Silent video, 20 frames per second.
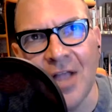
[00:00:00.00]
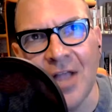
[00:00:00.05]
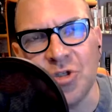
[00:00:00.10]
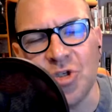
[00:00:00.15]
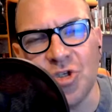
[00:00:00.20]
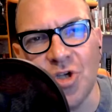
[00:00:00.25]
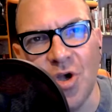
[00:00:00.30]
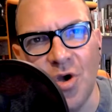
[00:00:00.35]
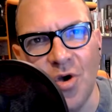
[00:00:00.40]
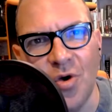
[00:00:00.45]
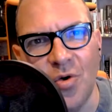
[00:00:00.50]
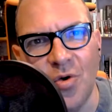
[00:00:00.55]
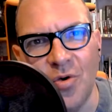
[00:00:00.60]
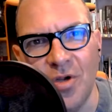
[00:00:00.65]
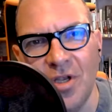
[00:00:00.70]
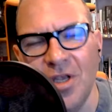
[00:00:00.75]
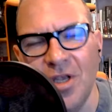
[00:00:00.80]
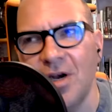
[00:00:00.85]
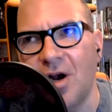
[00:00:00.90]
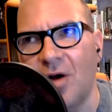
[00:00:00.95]
and so
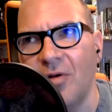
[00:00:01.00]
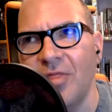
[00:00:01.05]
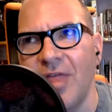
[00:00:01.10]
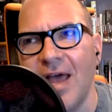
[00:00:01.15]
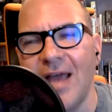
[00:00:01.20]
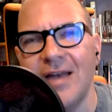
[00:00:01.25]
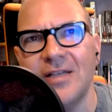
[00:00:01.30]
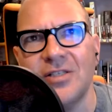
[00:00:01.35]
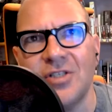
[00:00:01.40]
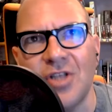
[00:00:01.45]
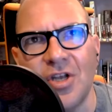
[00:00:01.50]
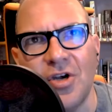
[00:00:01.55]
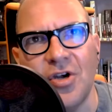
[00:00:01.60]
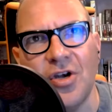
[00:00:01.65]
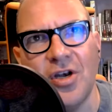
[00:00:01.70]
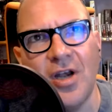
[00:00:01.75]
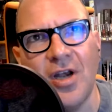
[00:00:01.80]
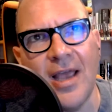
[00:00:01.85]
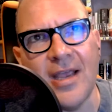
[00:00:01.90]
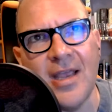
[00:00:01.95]
you know that is
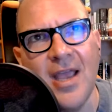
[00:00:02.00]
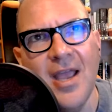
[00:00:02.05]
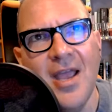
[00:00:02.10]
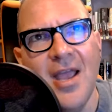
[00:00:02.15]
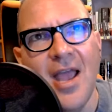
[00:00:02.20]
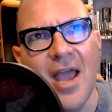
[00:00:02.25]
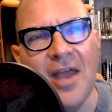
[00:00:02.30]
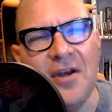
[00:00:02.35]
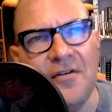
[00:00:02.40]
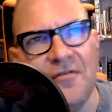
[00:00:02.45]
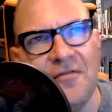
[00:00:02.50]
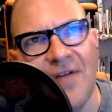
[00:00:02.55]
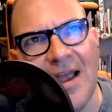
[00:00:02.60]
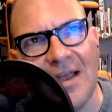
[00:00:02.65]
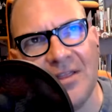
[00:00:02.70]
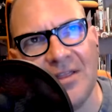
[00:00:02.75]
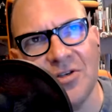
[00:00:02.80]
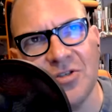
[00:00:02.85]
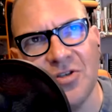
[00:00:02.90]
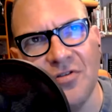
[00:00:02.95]
the like and in
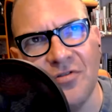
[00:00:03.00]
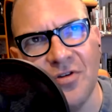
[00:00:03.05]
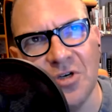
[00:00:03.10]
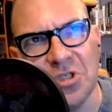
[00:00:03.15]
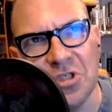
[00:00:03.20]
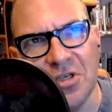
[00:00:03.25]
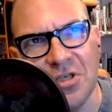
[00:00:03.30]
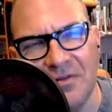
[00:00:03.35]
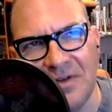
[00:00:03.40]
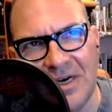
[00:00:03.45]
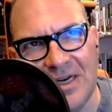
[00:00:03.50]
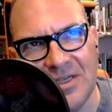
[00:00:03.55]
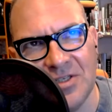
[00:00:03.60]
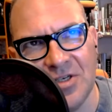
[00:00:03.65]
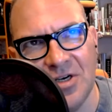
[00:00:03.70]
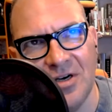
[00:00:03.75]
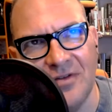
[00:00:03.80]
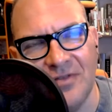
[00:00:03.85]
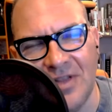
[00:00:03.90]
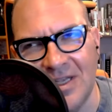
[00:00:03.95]
fact there's a version of an S
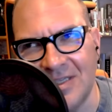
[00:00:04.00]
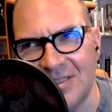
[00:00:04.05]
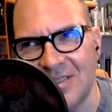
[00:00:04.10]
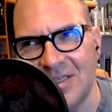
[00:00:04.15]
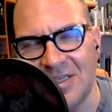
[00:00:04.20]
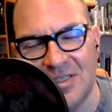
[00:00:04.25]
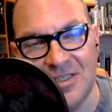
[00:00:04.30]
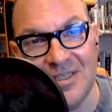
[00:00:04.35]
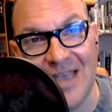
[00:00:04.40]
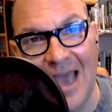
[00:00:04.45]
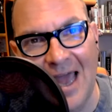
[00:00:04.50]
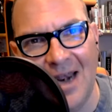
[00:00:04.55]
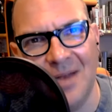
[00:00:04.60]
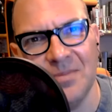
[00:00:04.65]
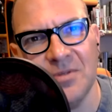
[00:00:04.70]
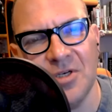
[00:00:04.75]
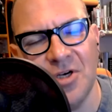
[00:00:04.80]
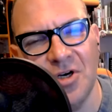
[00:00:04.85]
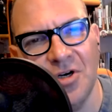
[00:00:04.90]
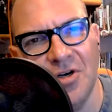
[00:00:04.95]
curve that's the
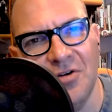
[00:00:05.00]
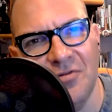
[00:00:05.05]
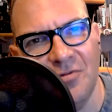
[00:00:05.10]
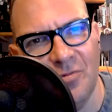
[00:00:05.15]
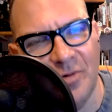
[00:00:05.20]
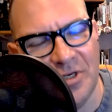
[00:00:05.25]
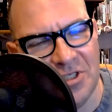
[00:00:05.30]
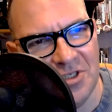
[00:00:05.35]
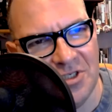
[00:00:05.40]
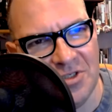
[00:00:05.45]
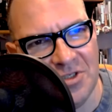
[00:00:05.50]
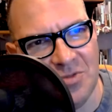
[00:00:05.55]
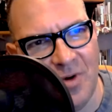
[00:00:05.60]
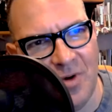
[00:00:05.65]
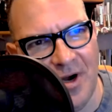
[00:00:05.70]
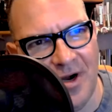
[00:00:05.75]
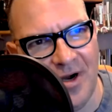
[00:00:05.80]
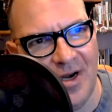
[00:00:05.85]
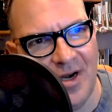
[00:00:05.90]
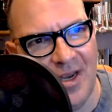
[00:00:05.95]
scalloped curve which is
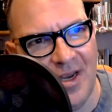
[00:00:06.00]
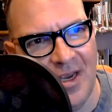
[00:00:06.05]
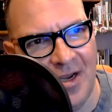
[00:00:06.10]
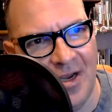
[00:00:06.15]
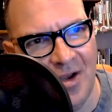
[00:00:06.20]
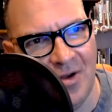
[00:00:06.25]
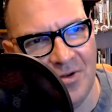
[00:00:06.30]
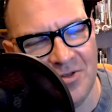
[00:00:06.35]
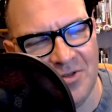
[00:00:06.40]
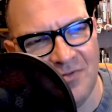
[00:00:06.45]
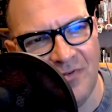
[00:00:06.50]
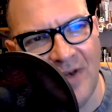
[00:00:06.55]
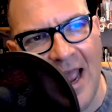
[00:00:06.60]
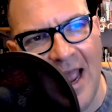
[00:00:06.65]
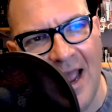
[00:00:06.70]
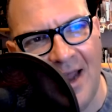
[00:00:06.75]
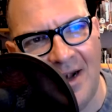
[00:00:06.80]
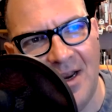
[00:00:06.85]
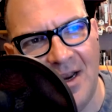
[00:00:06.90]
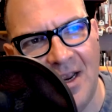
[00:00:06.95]
where it goes
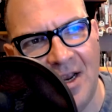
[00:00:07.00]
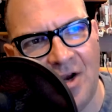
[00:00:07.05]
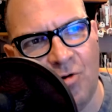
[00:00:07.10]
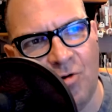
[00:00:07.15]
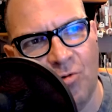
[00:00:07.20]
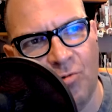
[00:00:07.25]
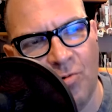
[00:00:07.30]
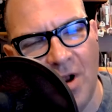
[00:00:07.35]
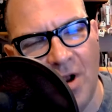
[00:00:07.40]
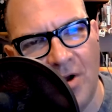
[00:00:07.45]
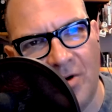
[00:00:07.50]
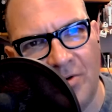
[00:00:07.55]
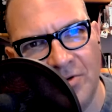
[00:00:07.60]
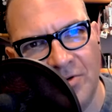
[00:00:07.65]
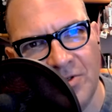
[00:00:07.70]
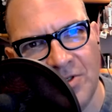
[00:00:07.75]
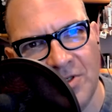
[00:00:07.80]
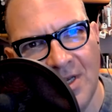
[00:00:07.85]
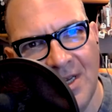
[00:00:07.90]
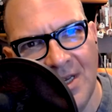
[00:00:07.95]
flat it
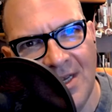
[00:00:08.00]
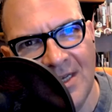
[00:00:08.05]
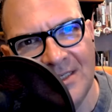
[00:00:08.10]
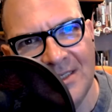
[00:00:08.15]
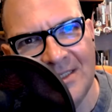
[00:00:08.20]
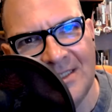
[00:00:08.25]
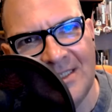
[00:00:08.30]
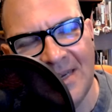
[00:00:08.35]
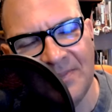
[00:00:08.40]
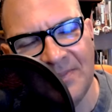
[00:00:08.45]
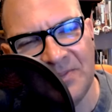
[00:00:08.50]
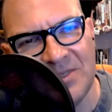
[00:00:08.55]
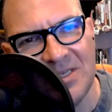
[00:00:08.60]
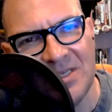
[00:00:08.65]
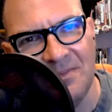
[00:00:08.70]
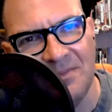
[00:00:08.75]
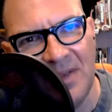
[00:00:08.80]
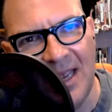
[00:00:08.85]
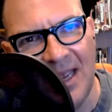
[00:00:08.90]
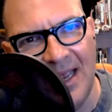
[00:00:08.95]
grows dips a
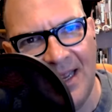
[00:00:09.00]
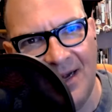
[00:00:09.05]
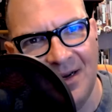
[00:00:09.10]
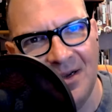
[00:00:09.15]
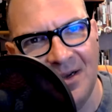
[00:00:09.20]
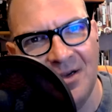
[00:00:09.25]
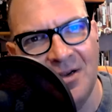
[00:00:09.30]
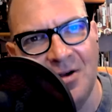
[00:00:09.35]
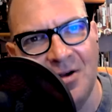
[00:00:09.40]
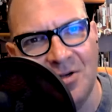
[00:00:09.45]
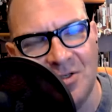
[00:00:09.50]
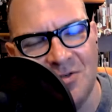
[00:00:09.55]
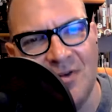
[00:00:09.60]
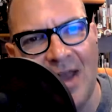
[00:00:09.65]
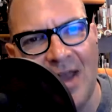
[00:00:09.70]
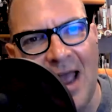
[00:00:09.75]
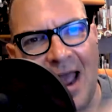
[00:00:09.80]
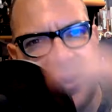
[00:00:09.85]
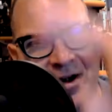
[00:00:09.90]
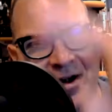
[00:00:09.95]
bit goes
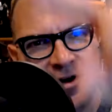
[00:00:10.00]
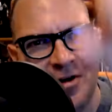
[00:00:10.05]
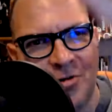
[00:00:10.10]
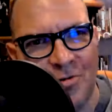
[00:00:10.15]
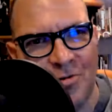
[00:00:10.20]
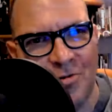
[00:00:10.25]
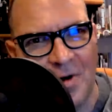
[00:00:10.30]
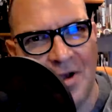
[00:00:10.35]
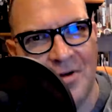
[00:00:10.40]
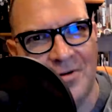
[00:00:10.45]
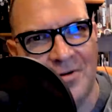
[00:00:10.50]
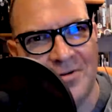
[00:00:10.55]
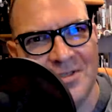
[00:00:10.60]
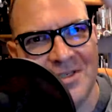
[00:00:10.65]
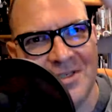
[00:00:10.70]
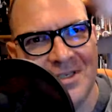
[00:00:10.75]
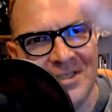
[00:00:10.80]
flat grows